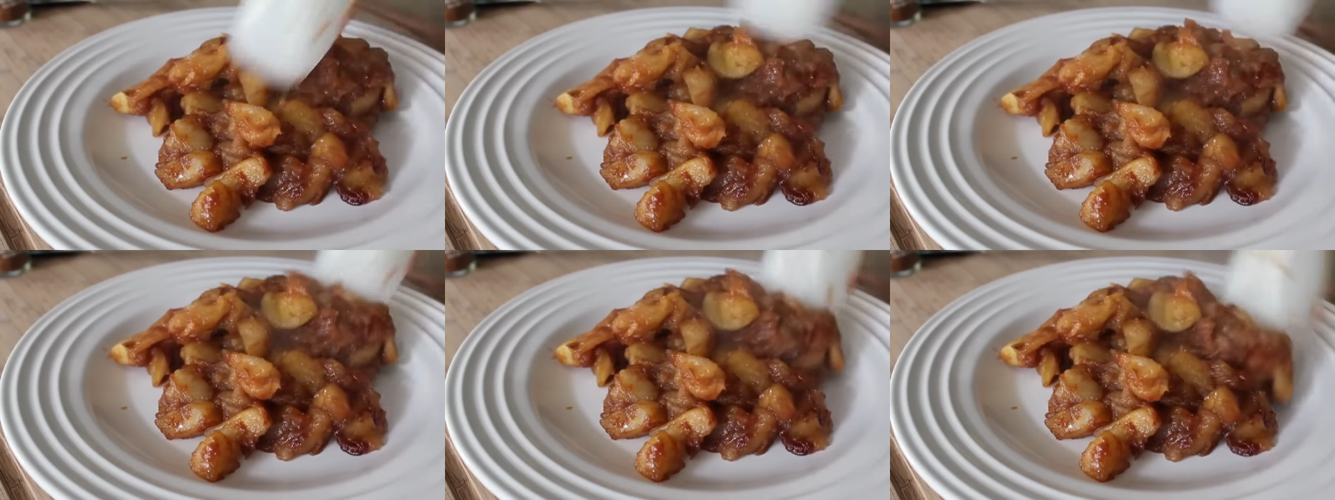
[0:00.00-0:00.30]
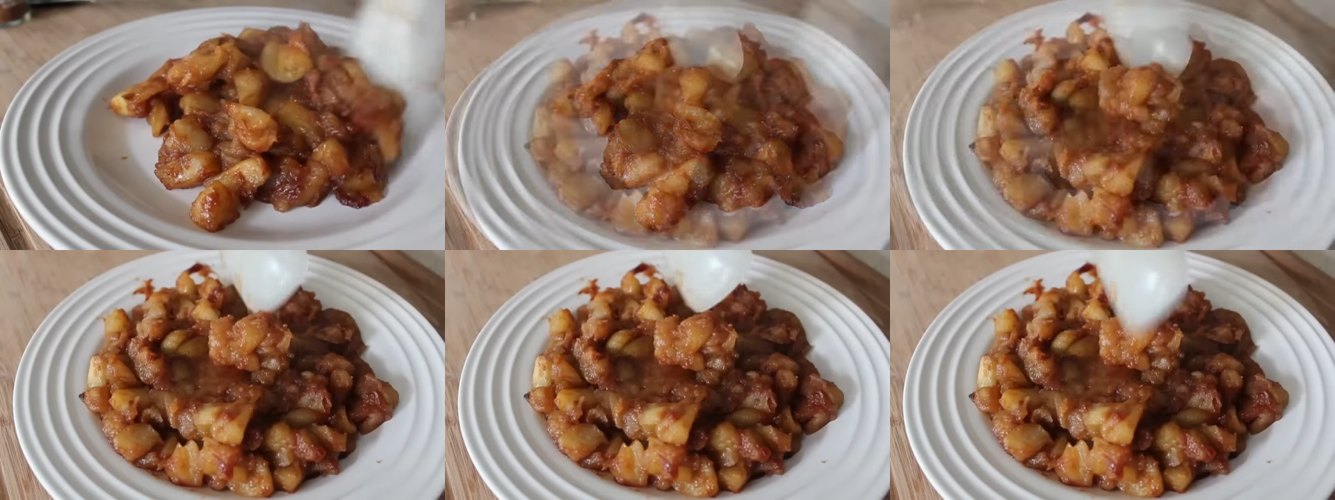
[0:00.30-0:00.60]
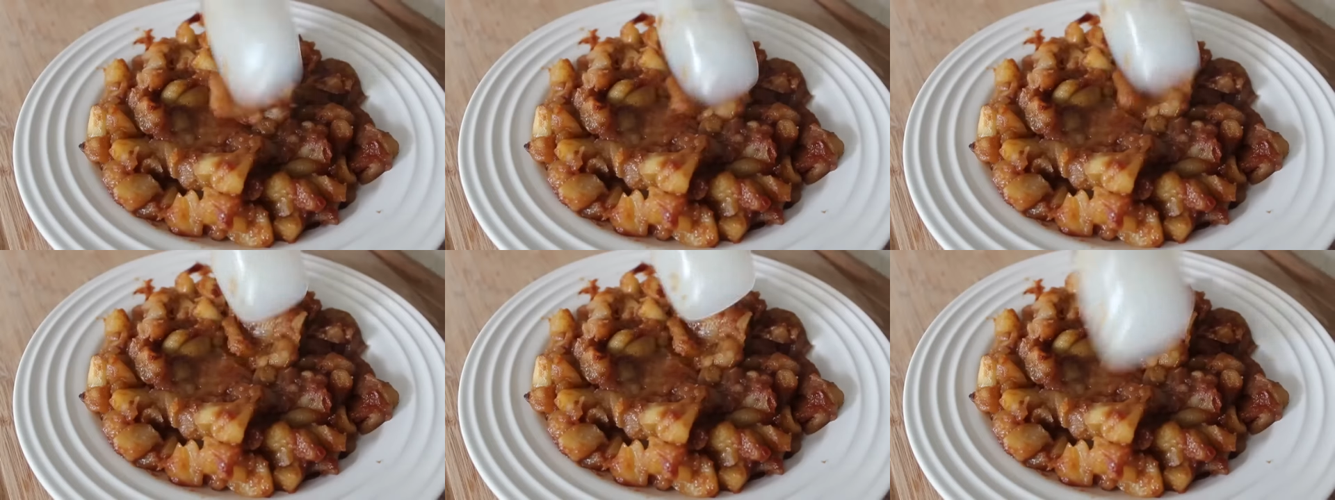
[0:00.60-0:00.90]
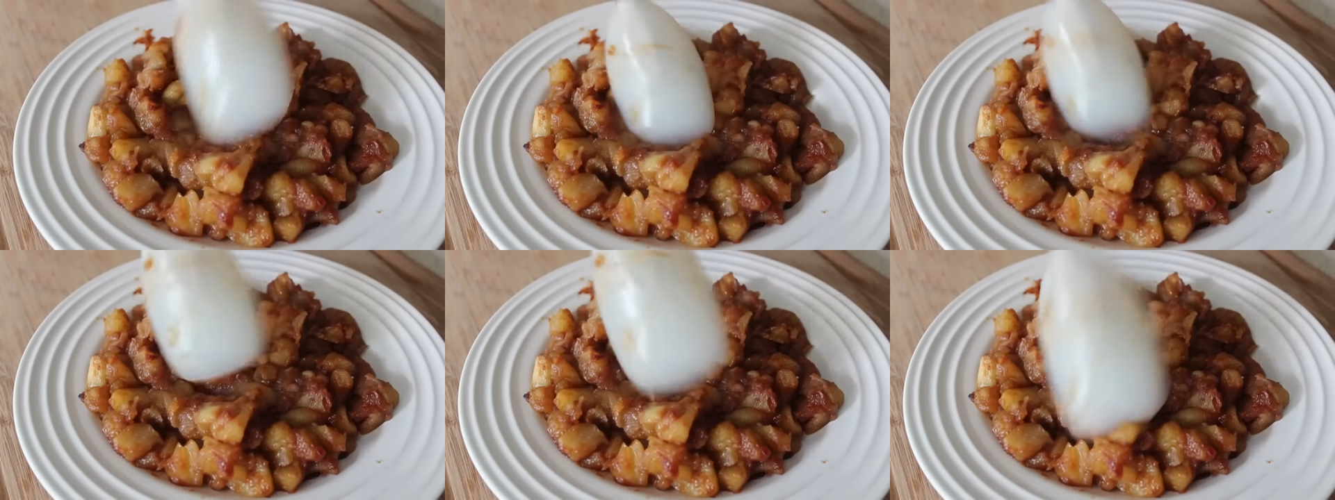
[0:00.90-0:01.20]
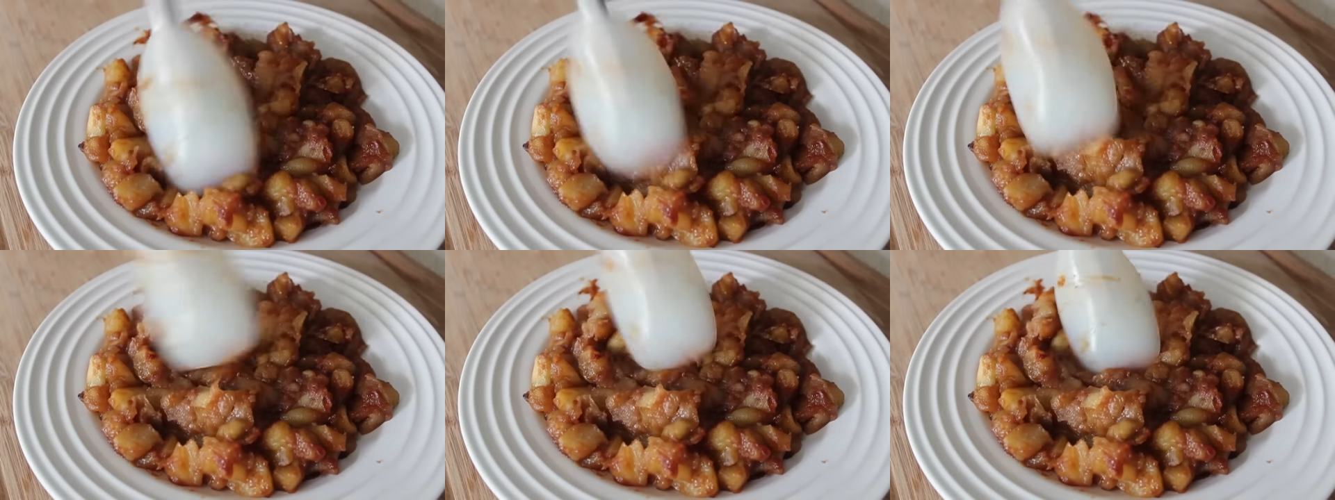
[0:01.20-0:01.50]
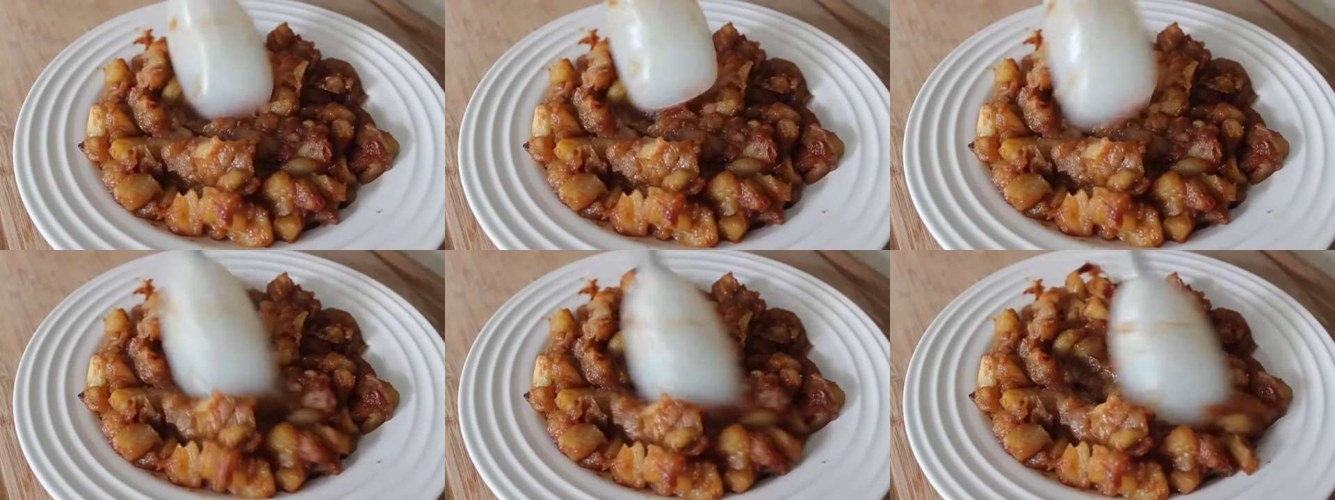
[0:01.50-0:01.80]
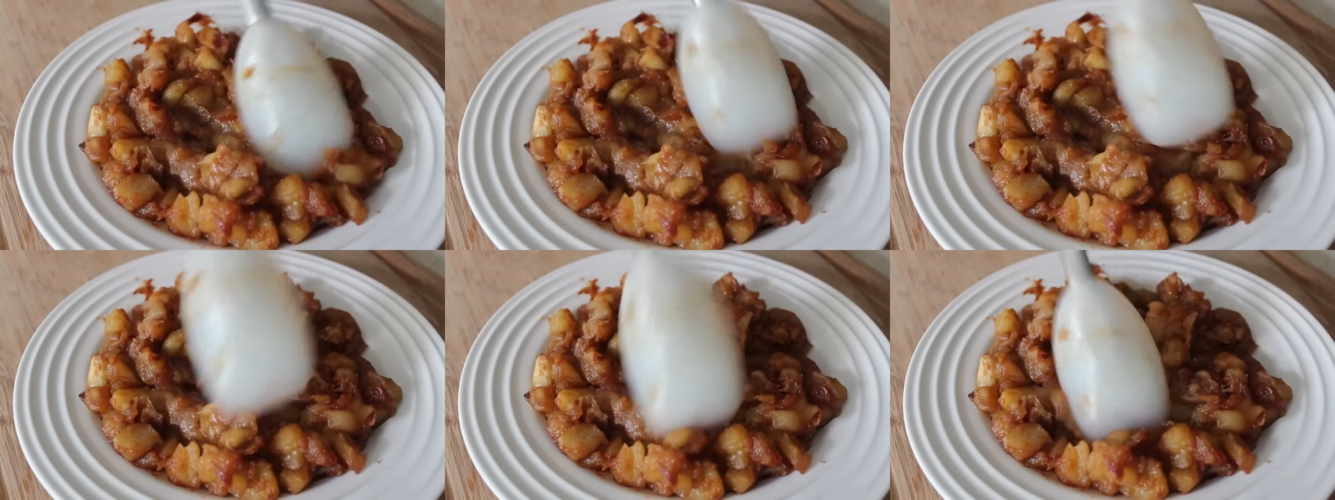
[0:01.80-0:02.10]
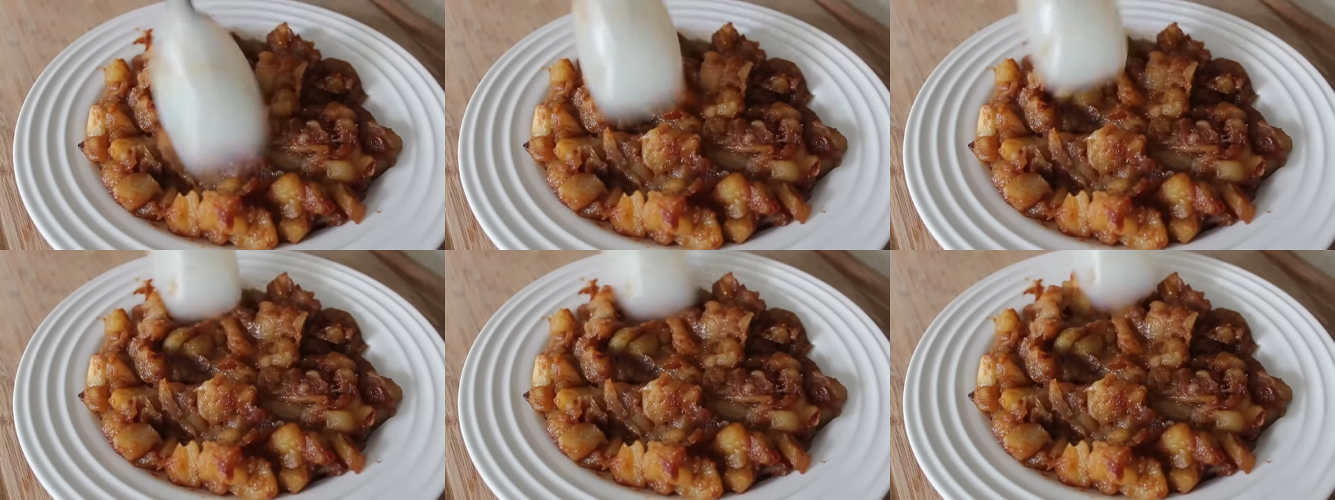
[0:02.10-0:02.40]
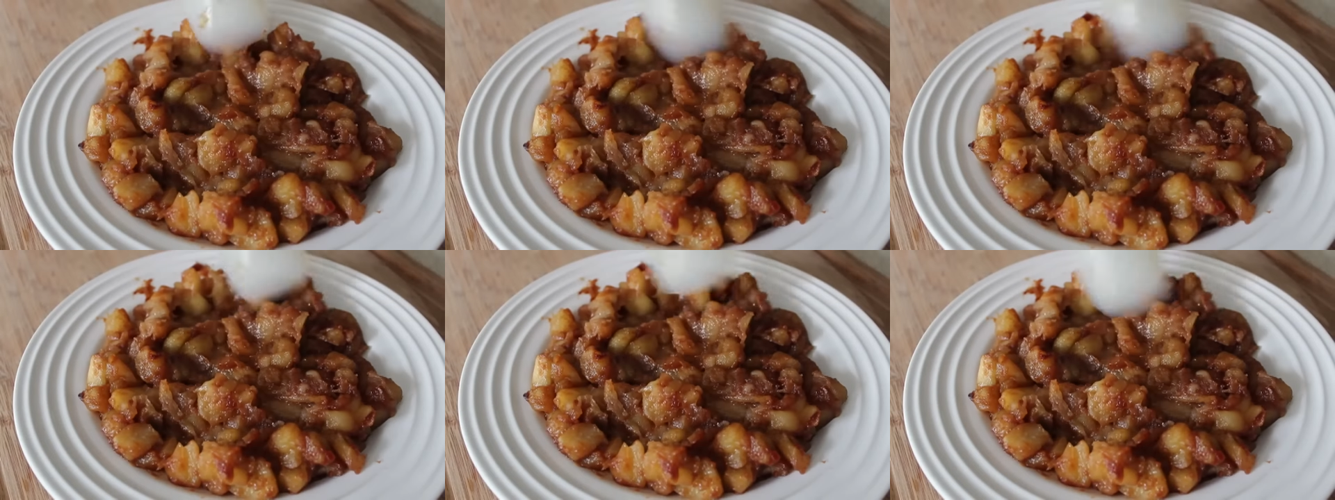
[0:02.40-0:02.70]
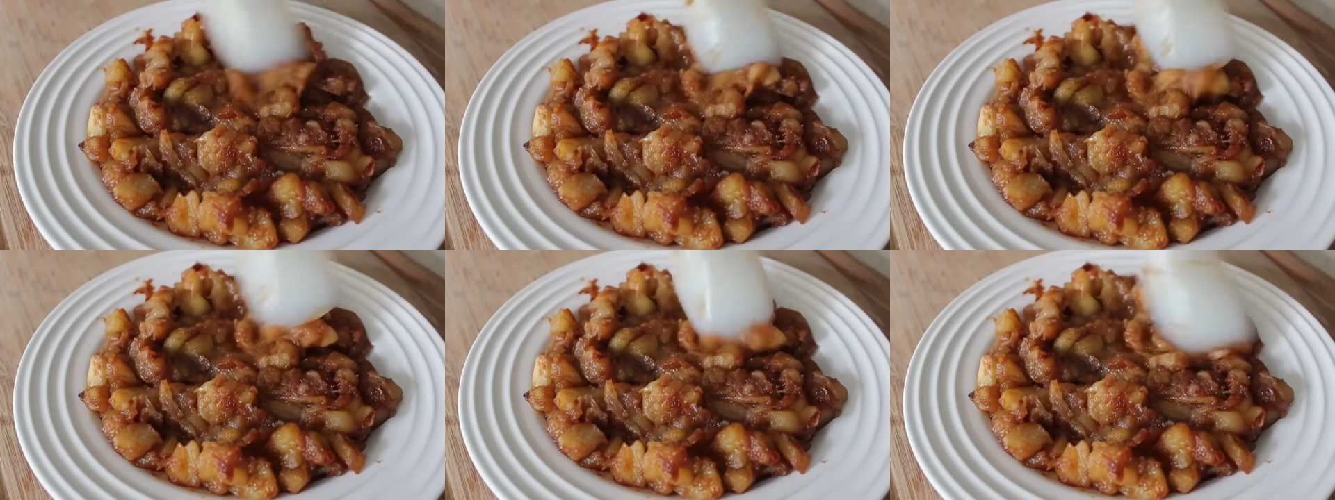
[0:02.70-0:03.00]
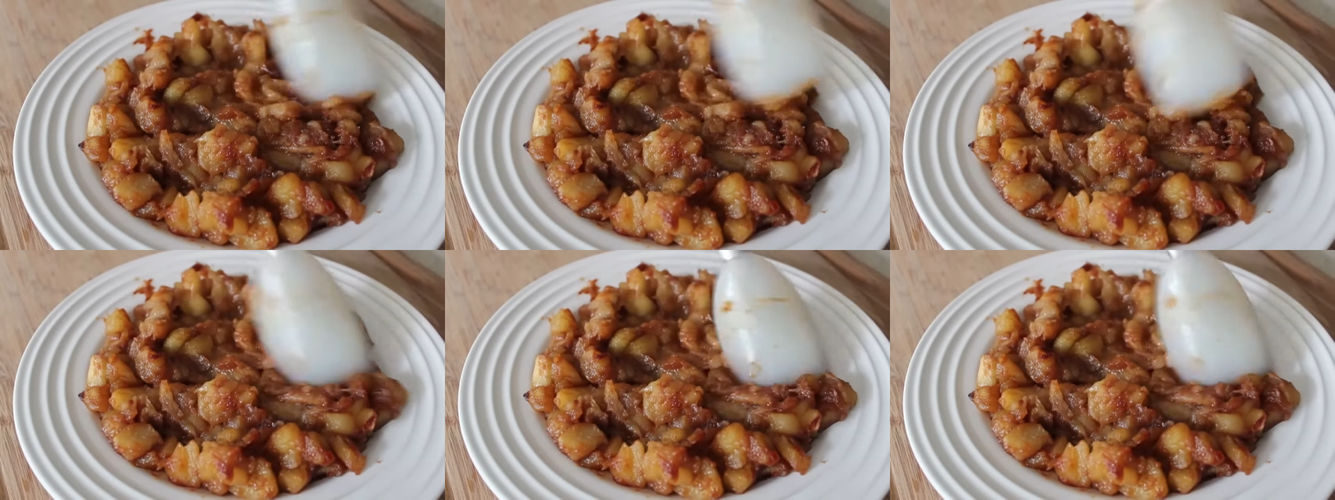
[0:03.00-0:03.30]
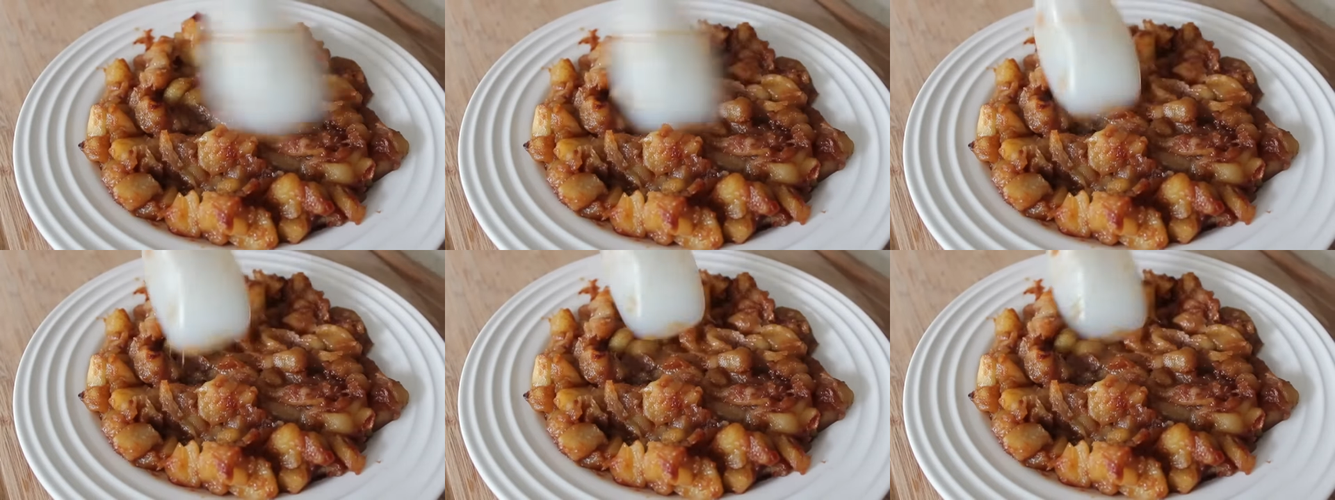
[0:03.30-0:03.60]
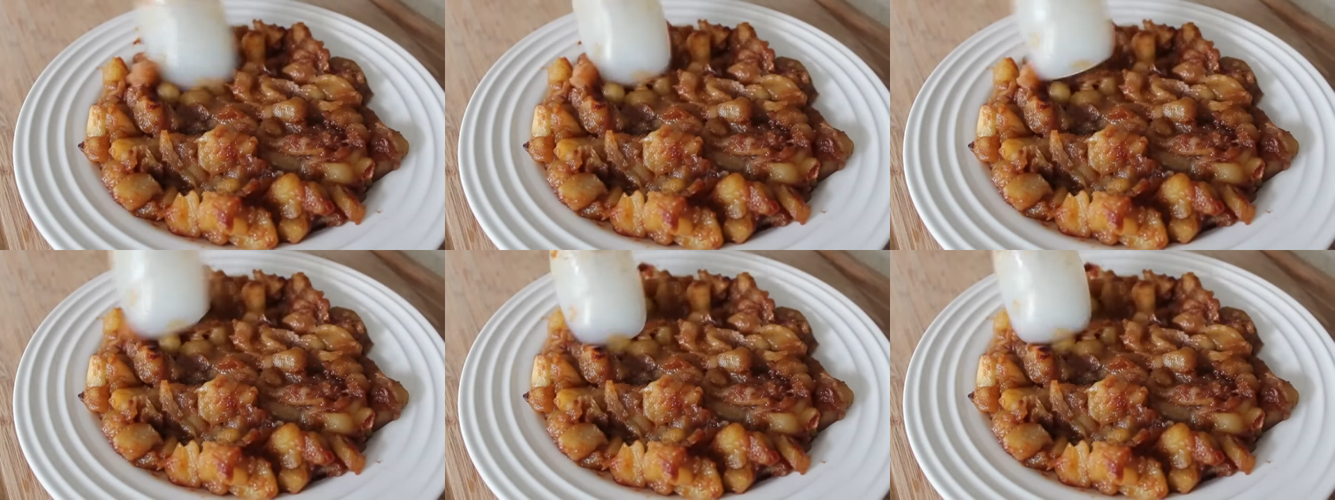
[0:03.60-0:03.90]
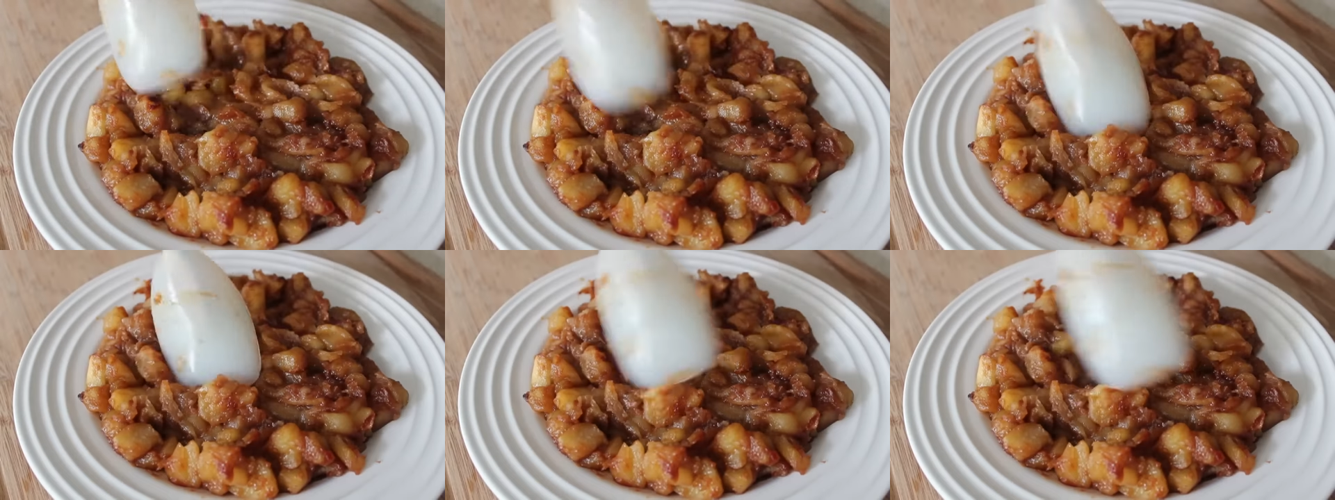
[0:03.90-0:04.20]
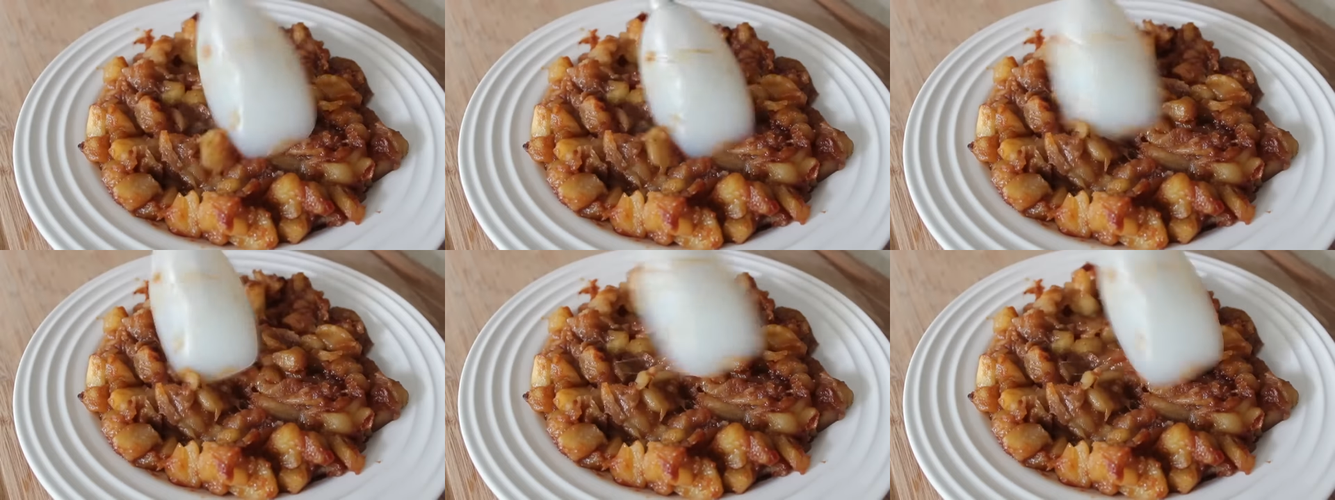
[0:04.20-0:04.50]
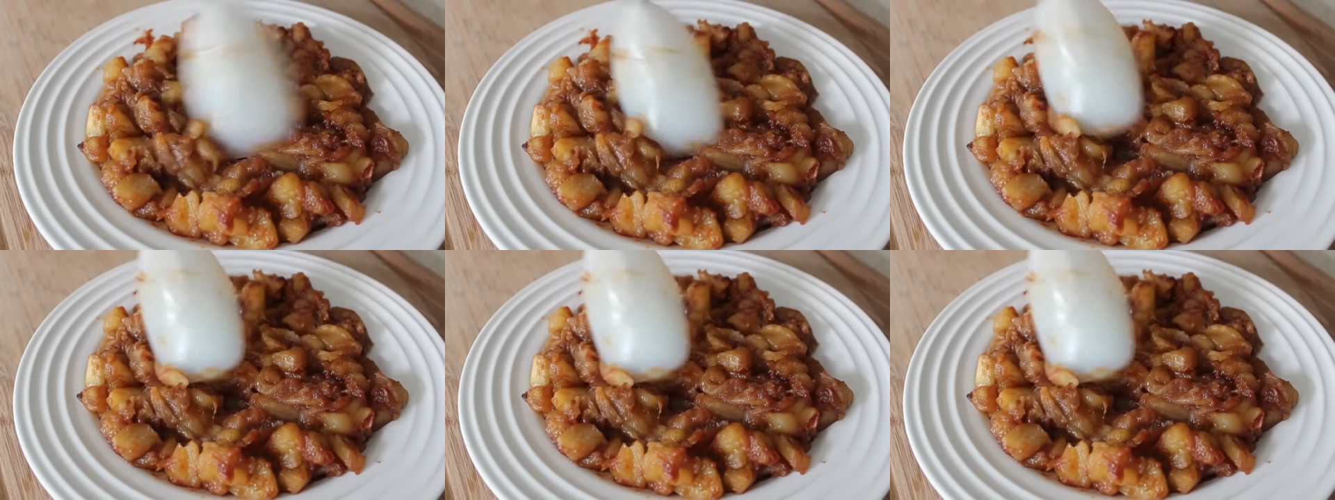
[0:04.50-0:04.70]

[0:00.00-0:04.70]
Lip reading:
No face is visible, so there are no lips to read.